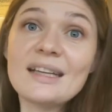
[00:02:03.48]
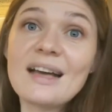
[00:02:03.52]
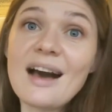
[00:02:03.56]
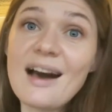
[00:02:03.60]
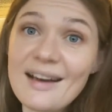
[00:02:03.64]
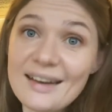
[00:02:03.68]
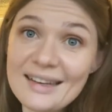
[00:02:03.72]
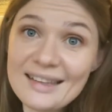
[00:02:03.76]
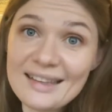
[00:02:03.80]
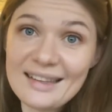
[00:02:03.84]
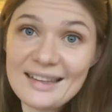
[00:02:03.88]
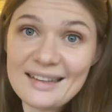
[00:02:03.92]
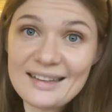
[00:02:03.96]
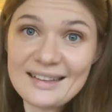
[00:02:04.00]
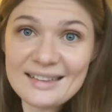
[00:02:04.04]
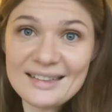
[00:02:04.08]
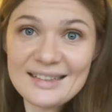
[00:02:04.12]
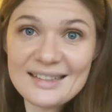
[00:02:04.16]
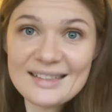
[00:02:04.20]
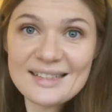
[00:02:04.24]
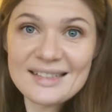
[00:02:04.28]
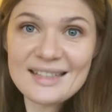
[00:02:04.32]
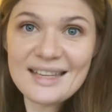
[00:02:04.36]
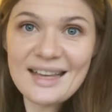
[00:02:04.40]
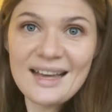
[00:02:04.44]

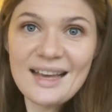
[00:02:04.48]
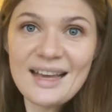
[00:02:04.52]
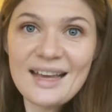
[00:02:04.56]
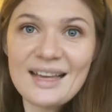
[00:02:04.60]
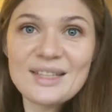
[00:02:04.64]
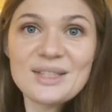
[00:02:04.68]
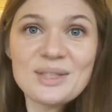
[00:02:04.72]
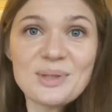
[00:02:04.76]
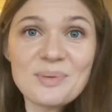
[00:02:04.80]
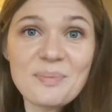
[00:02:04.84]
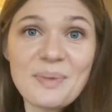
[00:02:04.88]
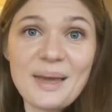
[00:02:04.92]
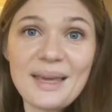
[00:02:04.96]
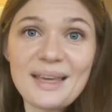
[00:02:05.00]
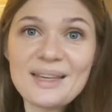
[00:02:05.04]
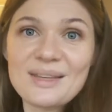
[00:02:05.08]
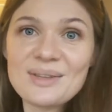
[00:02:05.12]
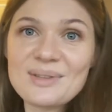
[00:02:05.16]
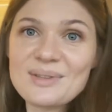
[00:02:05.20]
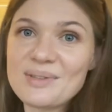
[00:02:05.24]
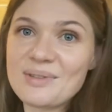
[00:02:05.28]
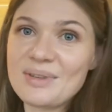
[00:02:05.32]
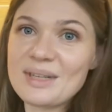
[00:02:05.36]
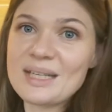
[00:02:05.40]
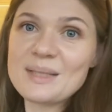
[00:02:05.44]
guidelines to make
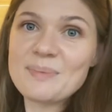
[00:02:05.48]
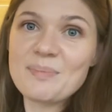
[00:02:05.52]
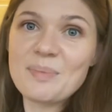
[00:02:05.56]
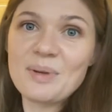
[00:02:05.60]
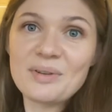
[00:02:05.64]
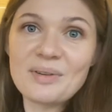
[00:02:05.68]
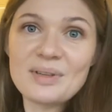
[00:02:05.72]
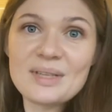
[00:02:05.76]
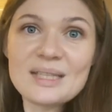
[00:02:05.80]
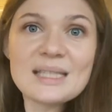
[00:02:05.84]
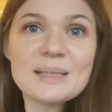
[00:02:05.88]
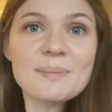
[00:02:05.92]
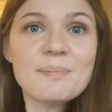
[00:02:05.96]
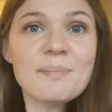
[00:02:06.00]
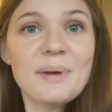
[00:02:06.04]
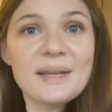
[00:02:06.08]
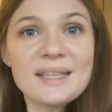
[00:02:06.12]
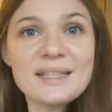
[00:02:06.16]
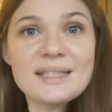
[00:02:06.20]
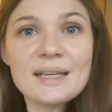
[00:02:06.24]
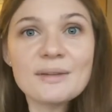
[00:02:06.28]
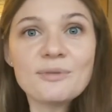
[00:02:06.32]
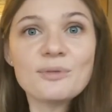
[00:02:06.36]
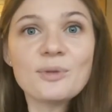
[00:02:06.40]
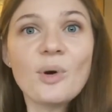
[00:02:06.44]
user experience
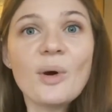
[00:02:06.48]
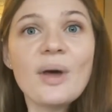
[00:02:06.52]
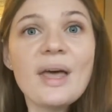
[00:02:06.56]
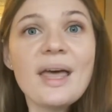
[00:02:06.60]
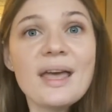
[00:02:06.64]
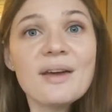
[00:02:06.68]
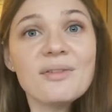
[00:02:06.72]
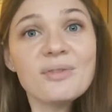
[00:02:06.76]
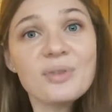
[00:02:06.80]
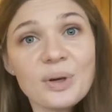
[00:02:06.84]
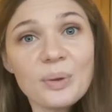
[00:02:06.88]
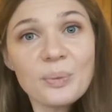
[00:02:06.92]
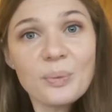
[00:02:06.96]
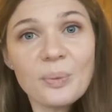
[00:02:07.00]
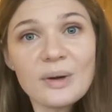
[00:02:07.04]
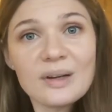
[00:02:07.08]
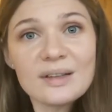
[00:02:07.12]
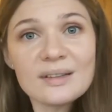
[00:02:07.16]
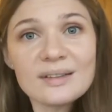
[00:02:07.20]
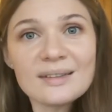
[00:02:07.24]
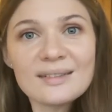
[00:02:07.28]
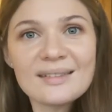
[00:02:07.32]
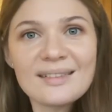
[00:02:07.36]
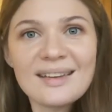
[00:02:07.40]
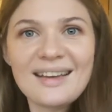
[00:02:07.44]
better for everyone.
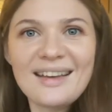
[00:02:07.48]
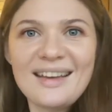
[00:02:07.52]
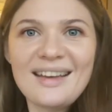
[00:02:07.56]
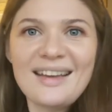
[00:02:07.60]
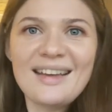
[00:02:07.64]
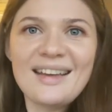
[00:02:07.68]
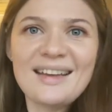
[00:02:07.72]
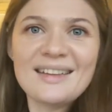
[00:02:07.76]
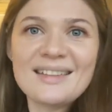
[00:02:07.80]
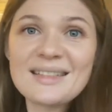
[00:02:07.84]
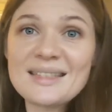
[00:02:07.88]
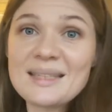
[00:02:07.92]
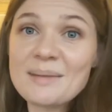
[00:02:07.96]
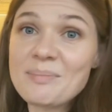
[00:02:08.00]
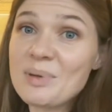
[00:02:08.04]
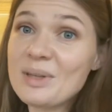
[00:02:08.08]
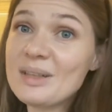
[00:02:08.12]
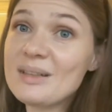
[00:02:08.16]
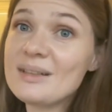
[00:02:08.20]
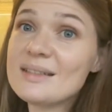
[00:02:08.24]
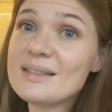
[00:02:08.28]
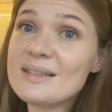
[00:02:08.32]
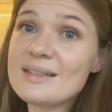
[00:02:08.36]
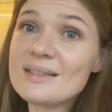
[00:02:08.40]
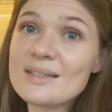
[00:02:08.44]

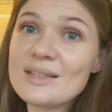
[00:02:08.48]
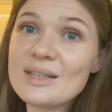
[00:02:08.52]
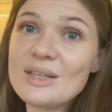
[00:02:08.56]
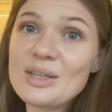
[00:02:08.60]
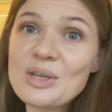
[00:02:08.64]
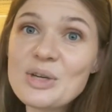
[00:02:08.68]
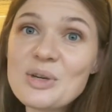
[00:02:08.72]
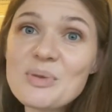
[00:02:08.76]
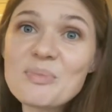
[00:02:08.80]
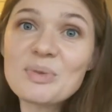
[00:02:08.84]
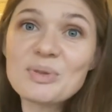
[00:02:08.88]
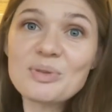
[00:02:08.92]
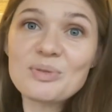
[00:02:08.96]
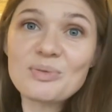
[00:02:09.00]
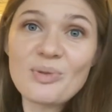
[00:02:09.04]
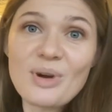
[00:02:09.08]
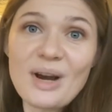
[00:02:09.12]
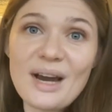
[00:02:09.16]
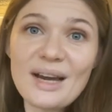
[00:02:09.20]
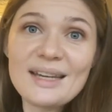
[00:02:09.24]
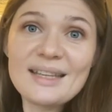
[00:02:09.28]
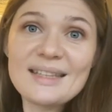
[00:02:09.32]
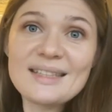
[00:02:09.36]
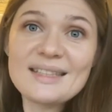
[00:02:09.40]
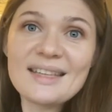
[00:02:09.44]
Accessibility is human
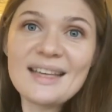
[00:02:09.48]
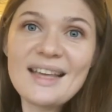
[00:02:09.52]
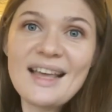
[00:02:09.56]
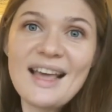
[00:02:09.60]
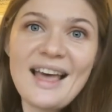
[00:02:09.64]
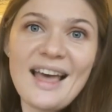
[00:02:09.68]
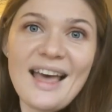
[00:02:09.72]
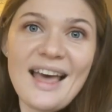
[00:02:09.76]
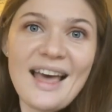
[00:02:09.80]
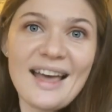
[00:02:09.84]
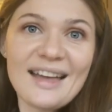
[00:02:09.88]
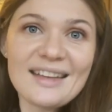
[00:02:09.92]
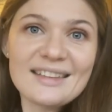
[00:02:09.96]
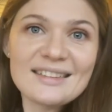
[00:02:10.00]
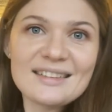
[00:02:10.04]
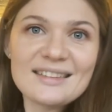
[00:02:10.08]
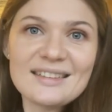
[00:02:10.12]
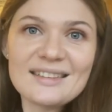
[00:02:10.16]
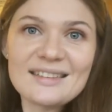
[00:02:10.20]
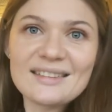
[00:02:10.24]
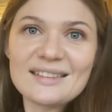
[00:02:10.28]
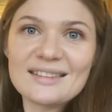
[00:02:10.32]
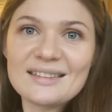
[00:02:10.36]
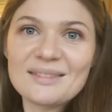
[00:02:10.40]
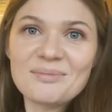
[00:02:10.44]
right, and
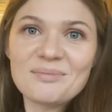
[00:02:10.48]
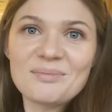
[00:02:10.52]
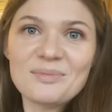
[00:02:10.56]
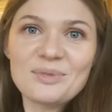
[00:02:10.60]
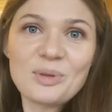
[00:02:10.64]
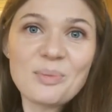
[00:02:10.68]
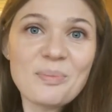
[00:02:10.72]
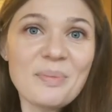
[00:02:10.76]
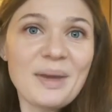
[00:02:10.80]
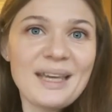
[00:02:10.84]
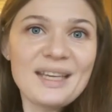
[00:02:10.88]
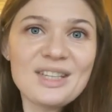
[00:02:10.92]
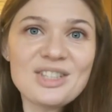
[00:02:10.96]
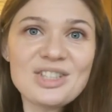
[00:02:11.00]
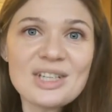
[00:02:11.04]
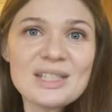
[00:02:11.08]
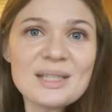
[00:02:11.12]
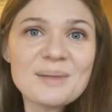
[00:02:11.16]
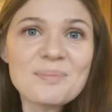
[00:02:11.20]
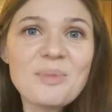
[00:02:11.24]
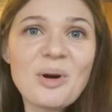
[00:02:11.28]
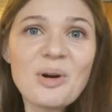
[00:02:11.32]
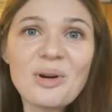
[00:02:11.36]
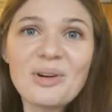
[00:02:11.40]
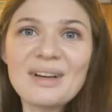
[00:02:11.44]
for me, it's
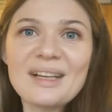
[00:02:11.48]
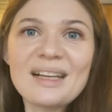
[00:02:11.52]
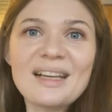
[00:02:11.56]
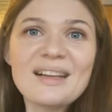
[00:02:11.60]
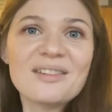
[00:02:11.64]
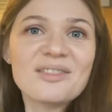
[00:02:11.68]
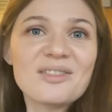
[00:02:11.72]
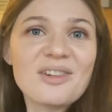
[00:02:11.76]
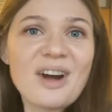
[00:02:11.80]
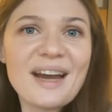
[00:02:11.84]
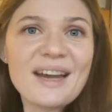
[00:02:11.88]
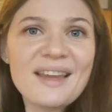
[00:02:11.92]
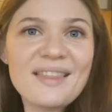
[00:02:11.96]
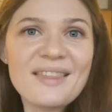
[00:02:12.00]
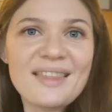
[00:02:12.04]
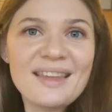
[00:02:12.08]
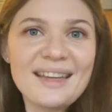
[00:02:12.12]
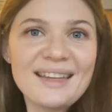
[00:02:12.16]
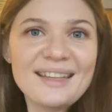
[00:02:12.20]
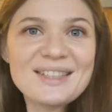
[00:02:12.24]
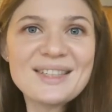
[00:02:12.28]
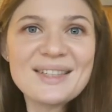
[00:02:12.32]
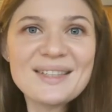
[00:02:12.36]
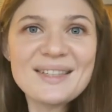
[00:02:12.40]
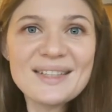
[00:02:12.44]
just morally the right
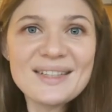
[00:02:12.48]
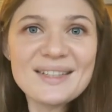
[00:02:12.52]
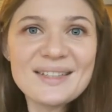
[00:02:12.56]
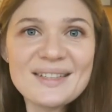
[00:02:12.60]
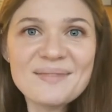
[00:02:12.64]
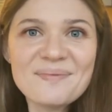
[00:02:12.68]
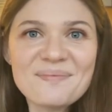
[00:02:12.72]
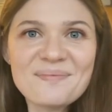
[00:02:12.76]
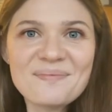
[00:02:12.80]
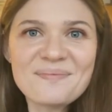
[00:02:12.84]
thing to do.